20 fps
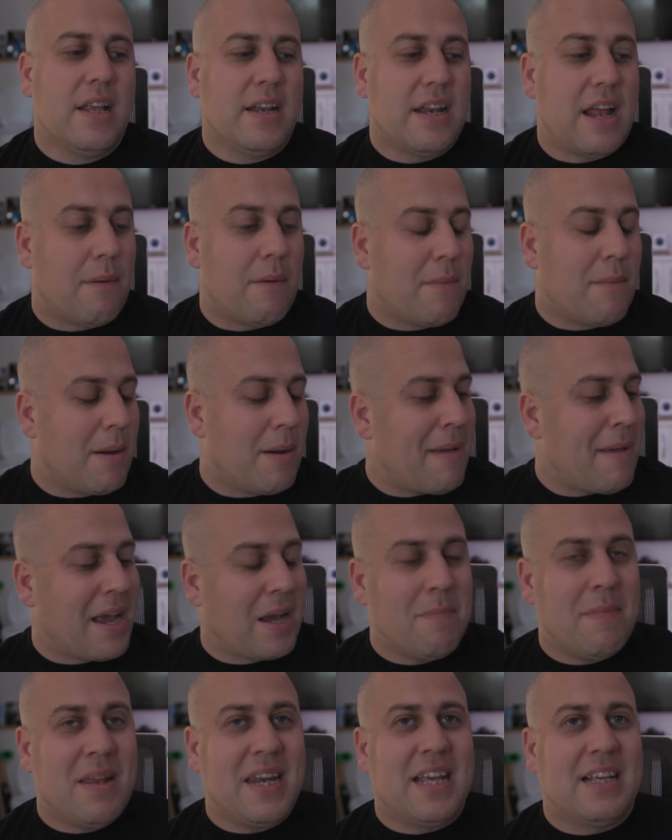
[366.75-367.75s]
Now, my
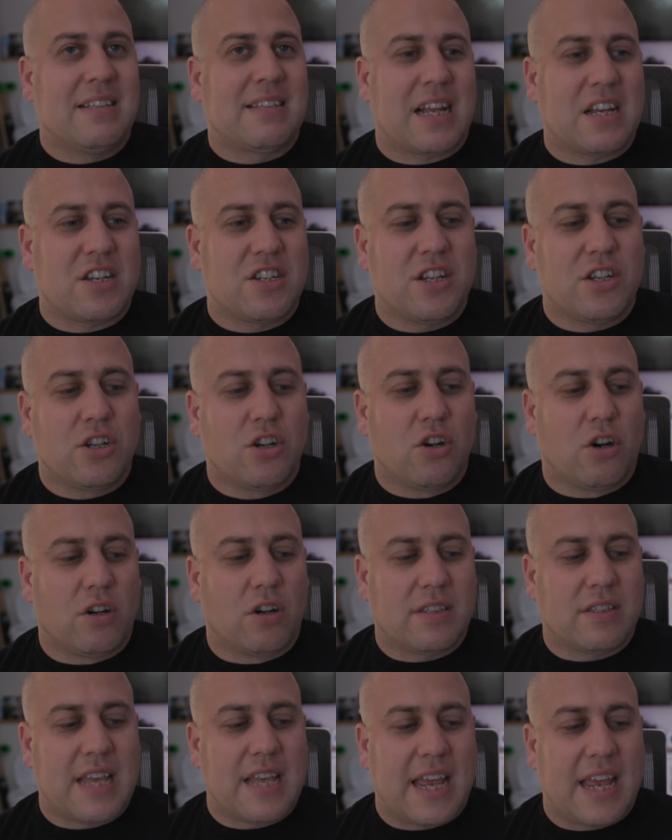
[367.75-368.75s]
Mac Mini has actually
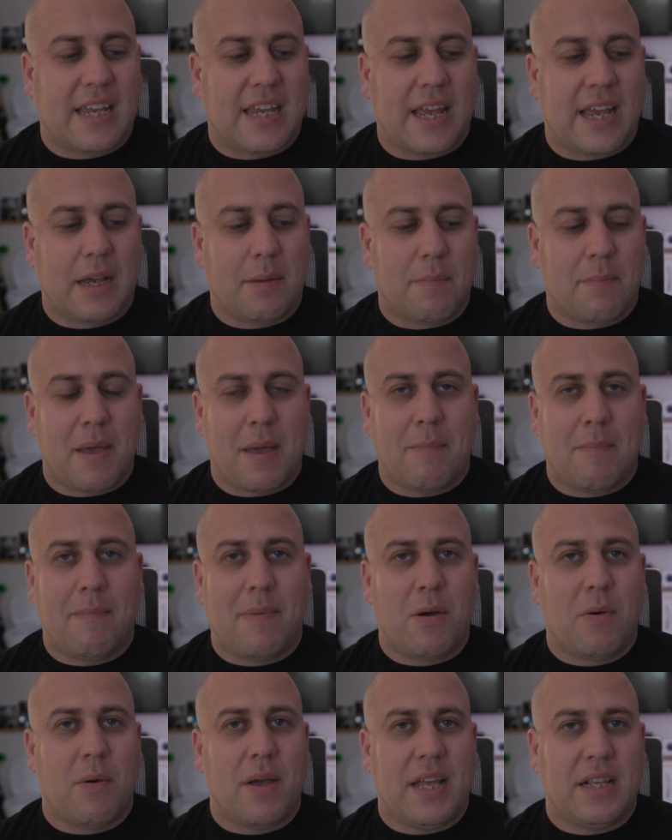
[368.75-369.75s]
got 10 gigabit
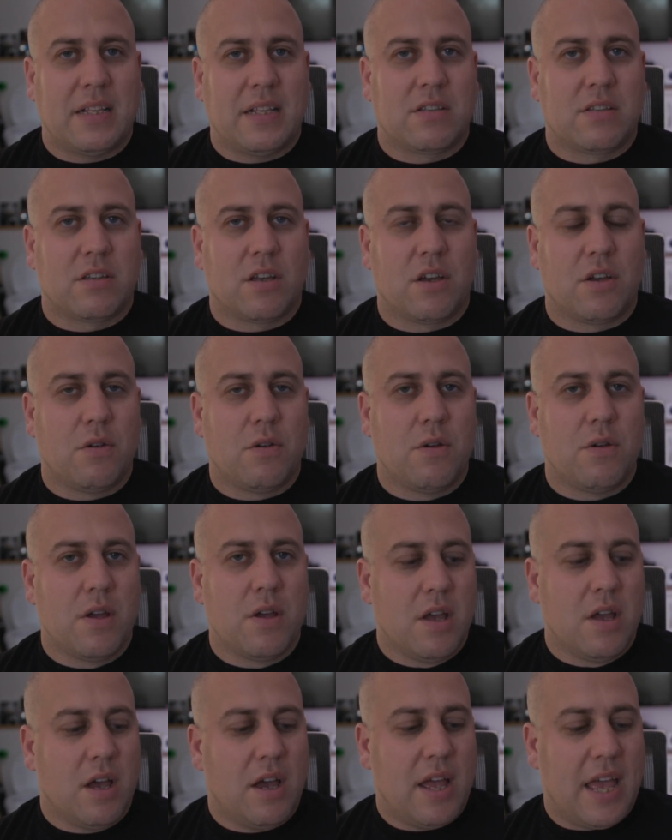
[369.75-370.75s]
built into
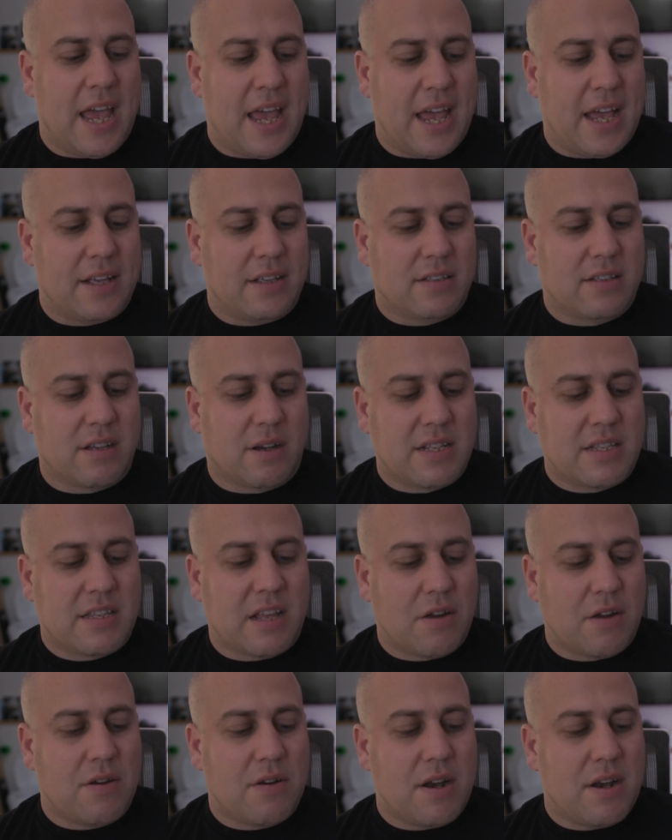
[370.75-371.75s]
it, so I
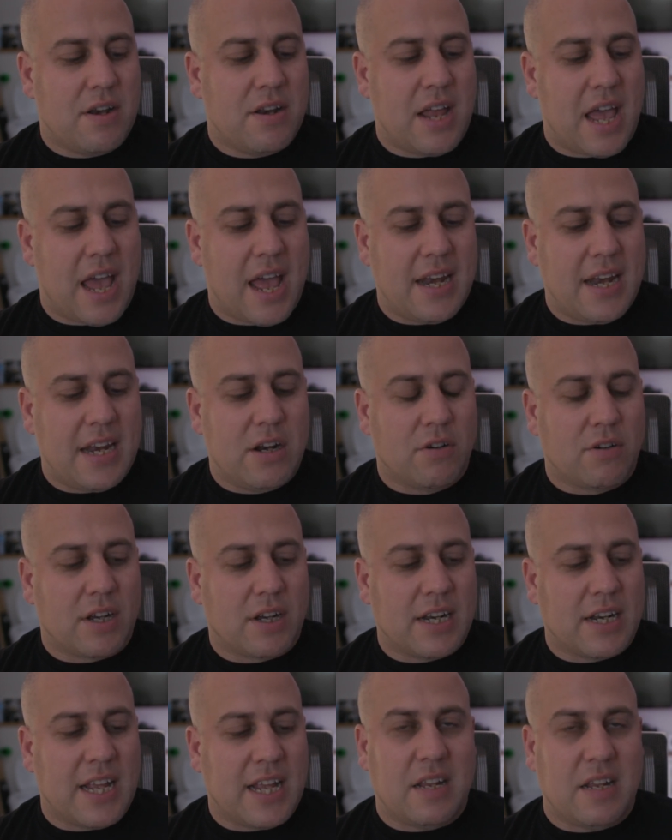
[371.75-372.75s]
don't any
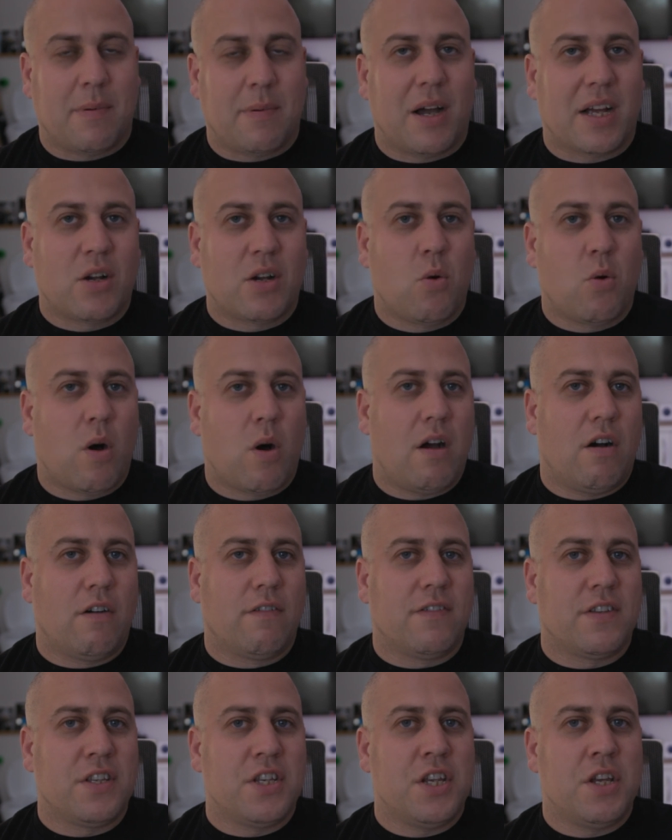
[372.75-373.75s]
longer need it, but I quite
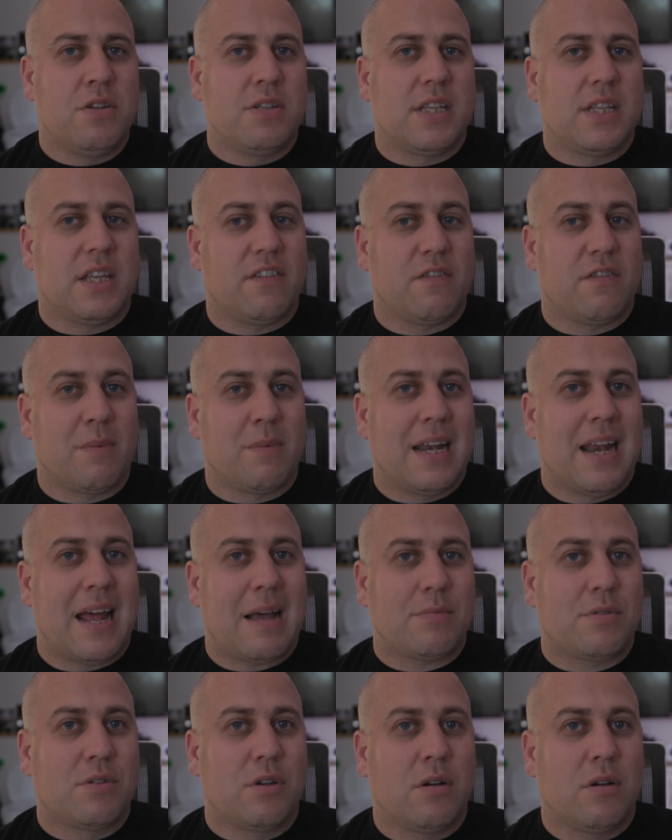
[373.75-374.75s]
often use this for my
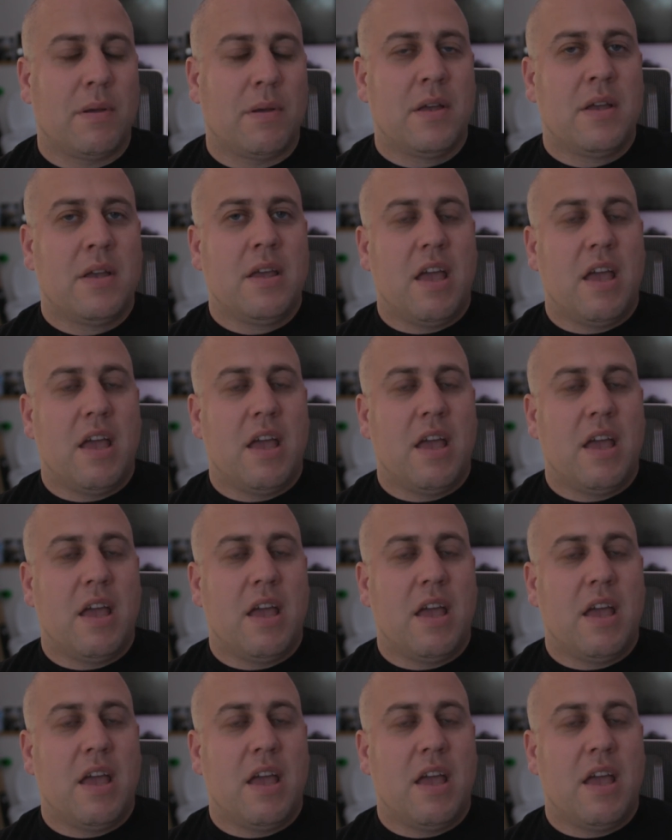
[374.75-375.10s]
laptop.